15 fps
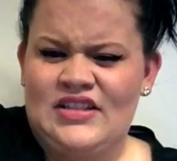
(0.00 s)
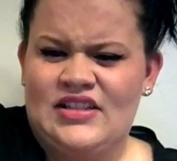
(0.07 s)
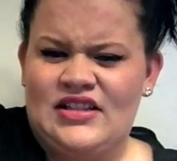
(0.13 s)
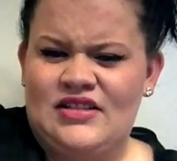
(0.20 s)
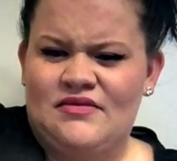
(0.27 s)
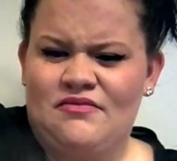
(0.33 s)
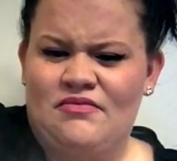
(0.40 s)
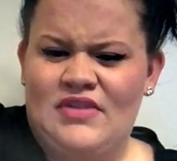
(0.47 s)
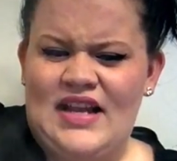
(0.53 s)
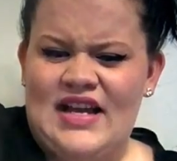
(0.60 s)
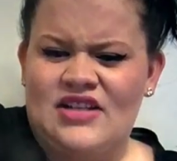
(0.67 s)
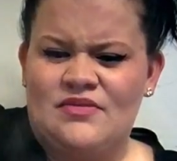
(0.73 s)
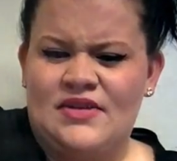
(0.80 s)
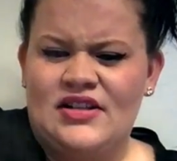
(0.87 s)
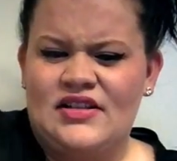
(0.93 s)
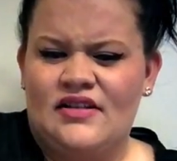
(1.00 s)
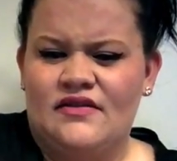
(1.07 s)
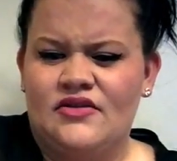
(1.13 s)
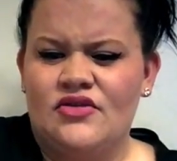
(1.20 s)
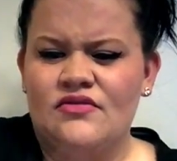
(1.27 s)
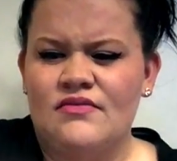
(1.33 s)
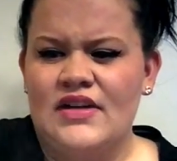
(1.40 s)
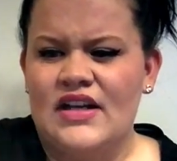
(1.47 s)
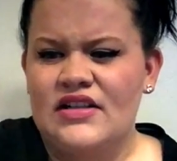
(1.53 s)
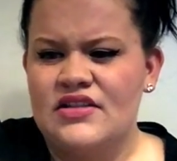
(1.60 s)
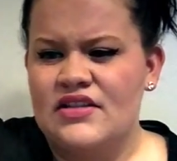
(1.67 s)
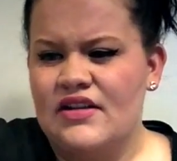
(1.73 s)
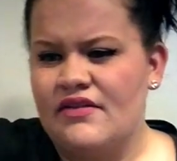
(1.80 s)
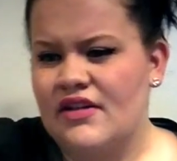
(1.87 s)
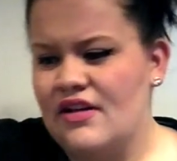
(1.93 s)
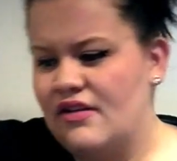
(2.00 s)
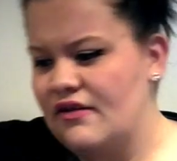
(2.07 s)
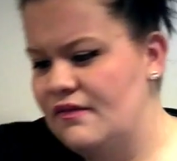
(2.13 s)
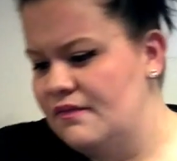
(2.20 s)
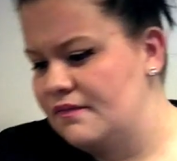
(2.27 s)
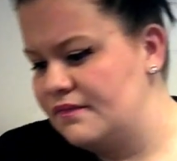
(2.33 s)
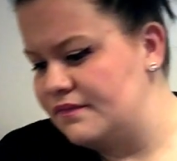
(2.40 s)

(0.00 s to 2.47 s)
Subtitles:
splash myself too much. There we go.